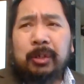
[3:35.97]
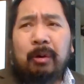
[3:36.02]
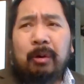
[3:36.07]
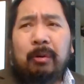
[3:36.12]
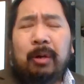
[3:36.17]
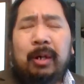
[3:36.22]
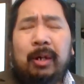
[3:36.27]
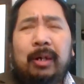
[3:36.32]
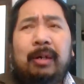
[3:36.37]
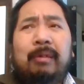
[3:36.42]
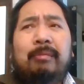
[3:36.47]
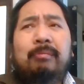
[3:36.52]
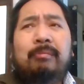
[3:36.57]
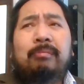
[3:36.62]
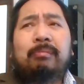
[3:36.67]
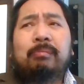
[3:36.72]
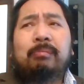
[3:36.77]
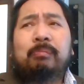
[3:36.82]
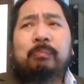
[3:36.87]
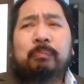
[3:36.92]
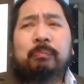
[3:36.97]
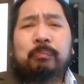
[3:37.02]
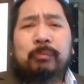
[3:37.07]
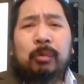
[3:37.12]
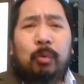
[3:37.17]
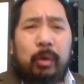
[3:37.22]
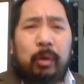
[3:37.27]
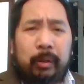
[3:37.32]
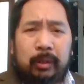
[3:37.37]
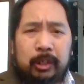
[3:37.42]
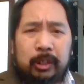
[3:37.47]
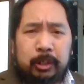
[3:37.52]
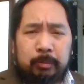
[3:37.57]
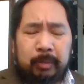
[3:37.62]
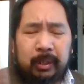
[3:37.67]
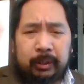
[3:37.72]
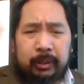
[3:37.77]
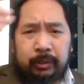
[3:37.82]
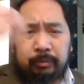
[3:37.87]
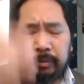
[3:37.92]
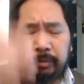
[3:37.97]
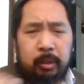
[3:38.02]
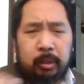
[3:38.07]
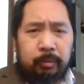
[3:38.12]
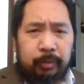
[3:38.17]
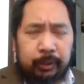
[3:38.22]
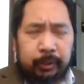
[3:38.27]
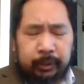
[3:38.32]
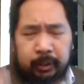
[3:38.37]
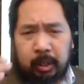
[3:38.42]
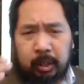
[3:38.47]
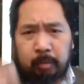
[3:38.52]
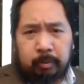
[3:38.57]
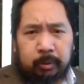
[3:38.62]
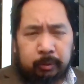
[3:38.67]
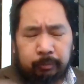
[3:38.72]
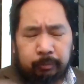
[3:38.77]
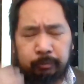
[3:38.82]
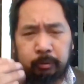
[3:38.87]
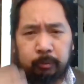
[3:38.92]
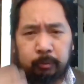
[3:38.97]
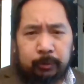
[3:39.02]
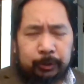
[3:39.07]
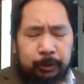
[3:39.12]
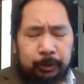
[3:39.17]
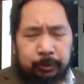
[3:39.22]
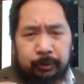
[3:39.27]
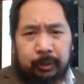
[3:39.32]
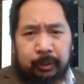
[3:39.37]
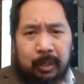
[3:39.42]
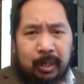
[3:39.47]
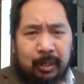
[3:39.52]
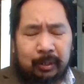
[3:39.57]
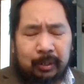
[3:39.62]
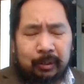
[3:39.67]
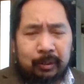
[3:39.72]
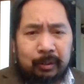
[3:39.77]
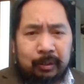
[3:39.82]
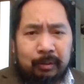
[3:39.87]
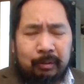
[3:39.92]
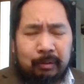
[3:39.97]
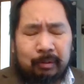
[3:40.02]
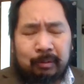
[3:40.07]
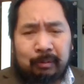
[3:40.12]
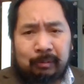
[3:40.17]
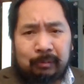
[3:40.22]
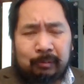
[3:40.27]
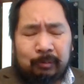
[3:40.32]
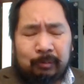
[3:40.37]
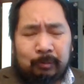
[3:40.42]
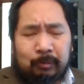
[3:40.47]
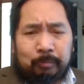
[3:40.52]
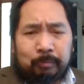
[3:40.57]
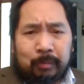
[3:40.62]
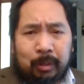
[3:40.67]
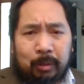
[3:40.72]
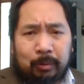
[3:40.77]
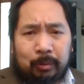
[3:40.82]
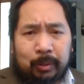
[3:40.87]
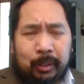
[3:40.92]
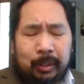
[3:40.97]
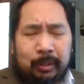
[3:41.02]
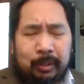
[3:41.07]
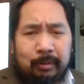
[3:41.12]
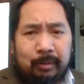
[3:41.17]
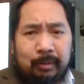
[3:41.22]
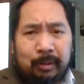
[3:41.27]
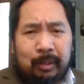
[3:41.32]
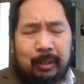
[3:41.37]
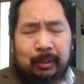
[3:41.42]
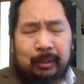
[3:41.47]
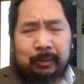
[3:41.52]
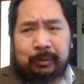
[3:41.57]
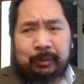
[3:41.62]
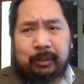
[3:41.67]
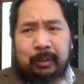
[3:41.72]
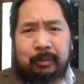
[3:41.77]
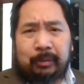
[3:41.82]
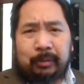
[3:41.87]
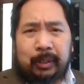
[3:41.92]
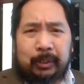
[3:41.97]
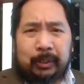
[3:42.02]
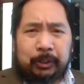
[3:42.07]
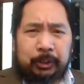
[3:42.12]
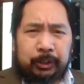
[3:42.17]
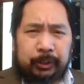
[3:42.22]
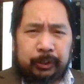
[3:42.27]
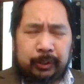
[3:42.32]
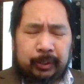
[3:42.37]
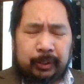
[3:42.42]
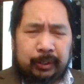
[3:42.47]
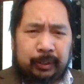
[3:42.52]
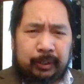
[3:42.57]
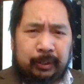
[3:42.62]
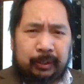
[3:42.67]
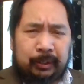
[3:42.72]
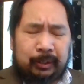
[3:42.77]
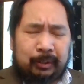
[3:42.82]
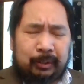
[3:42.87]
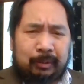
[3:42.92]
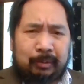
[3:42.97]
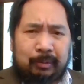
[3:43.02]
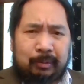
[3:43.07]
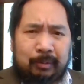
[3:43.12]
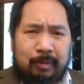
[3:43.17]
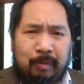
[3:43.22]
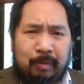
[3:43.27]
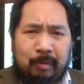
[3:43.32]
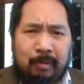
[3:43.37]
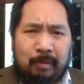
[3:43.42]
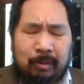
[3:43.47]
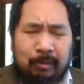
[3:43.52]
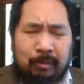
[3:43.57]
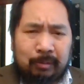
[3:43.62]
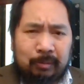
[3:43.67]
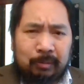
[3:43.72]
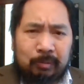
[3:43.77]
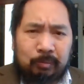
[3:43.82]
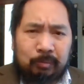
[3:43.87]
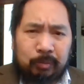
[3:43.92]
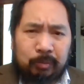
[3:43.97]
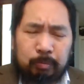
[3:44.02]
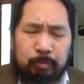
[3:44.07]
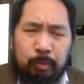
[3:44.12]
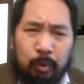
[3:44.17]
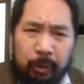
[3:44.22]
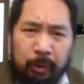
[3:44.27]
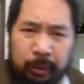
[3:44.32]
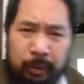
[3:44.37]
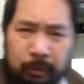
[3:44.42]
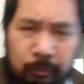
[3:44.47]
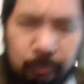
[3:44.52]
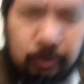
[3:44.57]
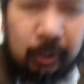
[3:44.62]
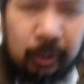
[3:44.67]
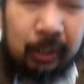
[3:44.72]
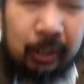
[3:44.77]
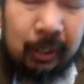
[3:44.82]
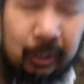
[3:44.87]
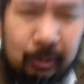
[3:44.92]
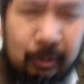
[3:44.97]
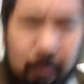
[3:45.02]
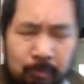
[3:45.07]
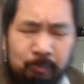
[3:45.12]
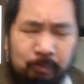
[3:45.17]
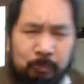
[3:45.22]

so whether it's by sphere of economic influence or not. Okay, and that's the point of